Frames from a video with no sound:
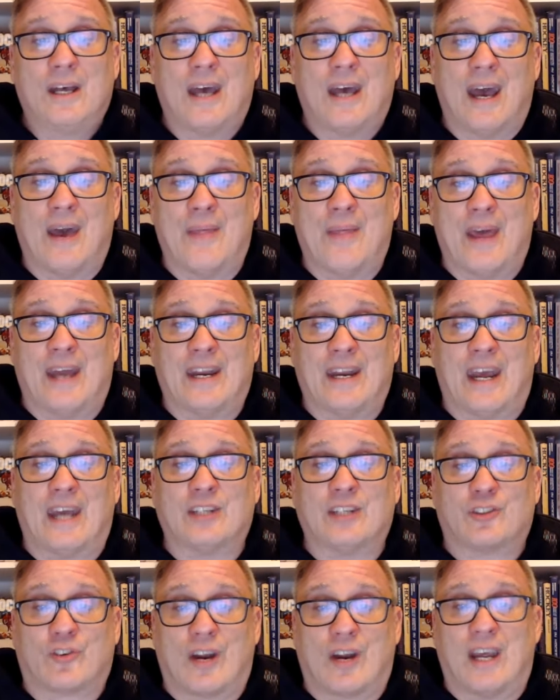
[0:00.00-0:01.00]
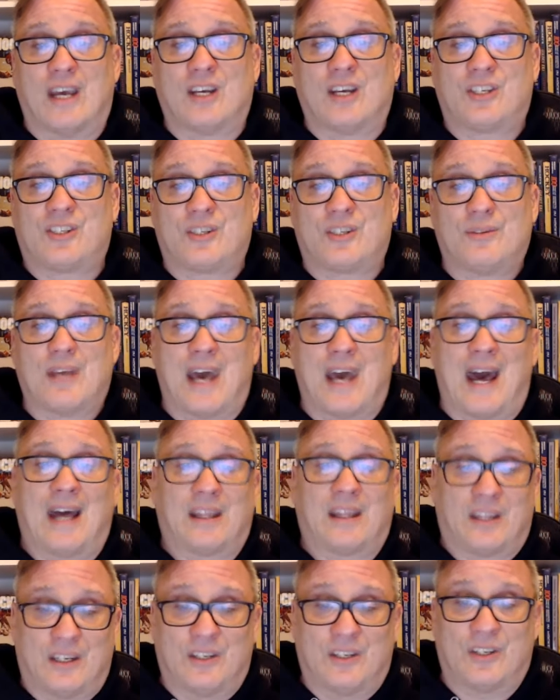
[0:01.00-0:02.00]
And then Andreas
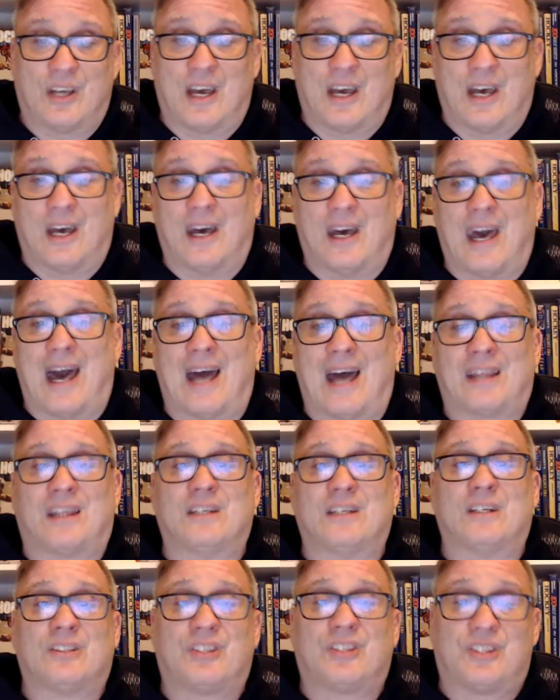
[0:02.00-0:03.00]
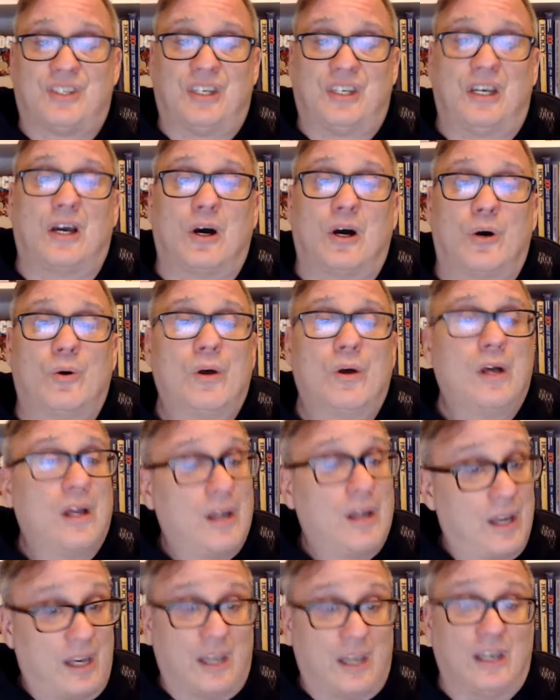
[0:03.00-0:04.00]
Athanasio,
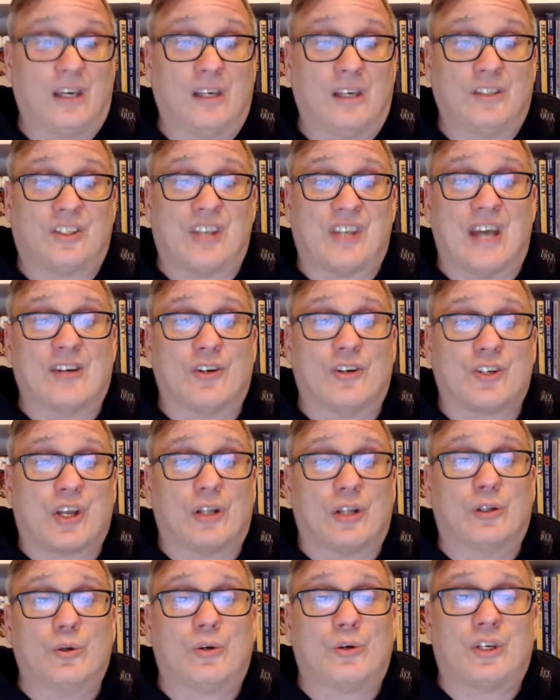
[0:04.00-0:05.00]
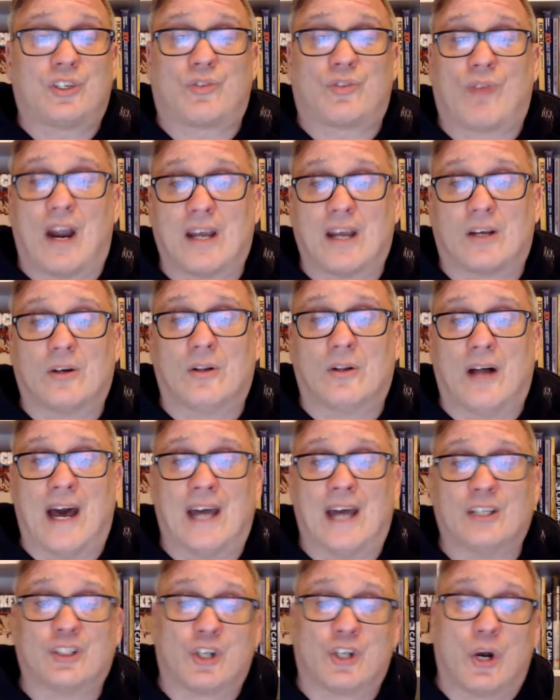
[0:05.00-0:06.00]
he centers Lucas Reichel
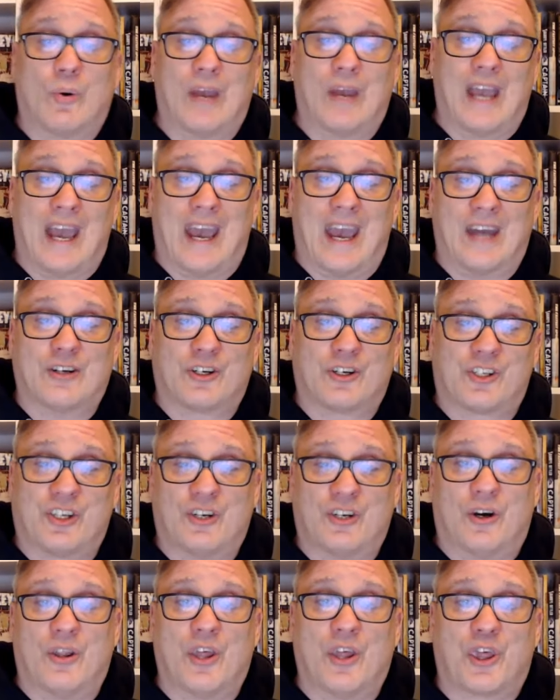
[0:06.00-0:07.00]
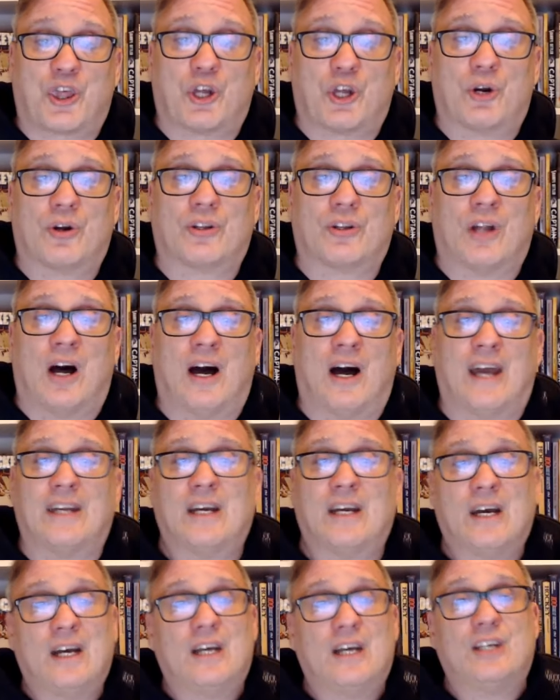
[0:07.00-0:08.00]
and Joey Anderson on the third line.
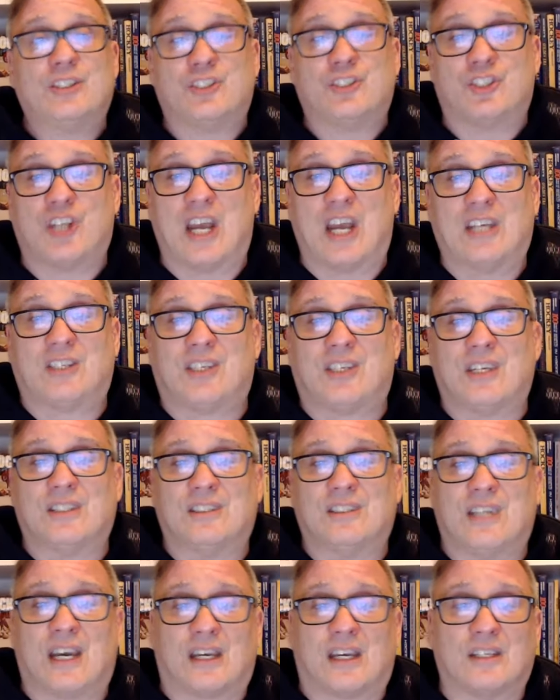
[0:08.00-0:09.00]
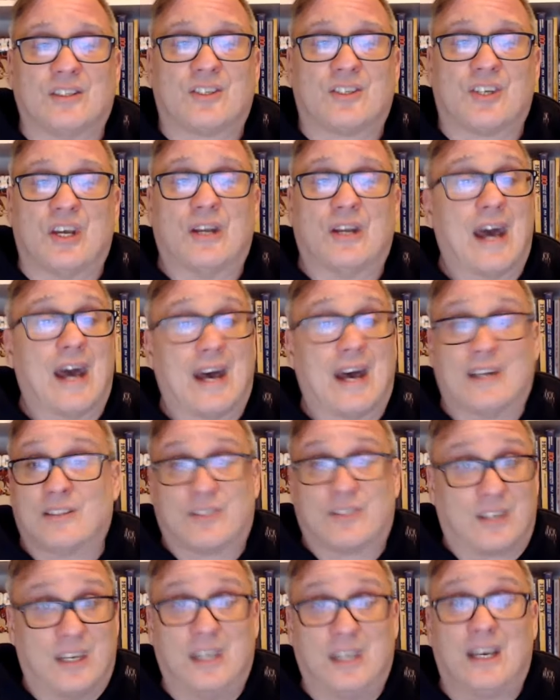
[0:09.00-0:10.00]
Jason Dickinson,
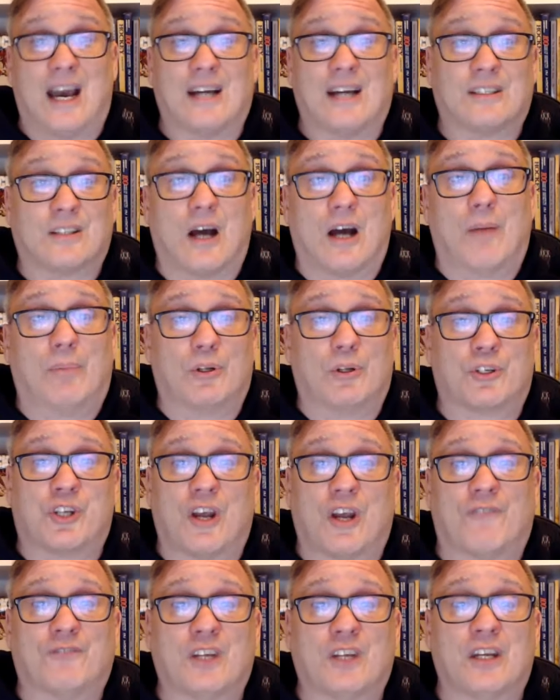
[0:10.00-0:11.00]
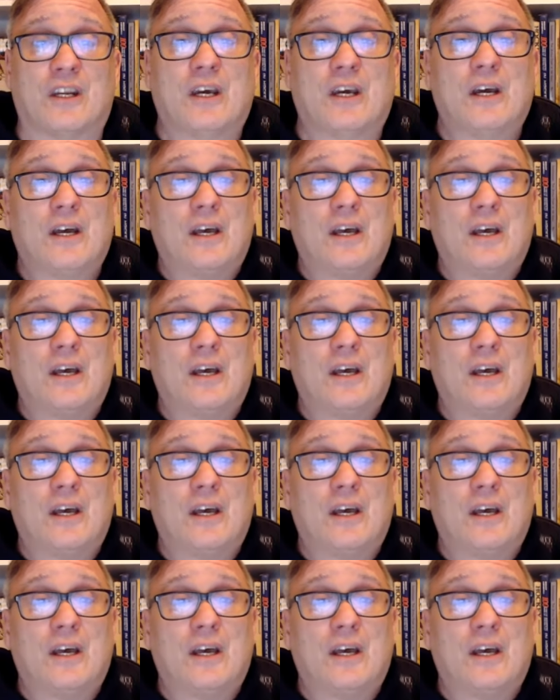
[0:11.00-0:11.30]
he got double shifted.